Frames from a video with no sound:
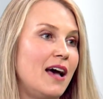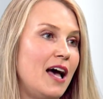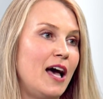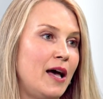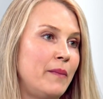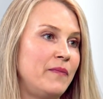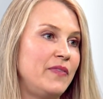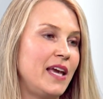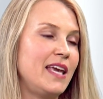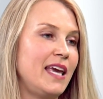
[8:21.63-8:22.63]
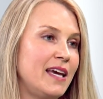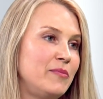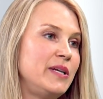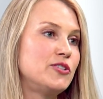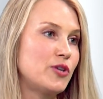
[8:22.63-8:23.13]
um, they can
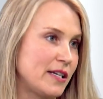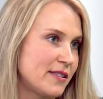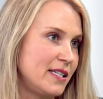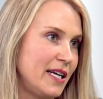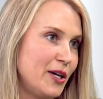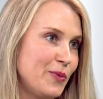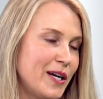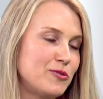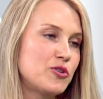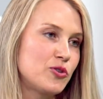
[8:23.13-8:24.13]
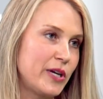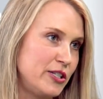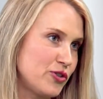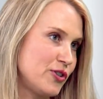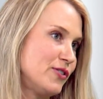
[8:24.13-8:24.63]
be trusting around
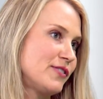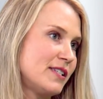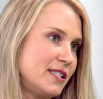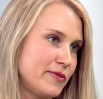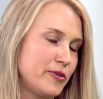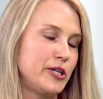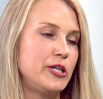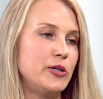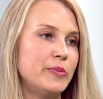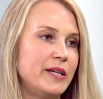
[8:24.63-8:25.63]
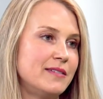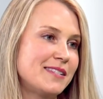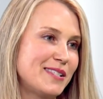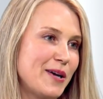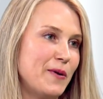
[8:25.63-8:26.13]
strangers and different humans.
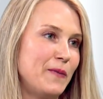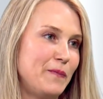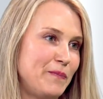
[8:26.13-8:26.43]
So,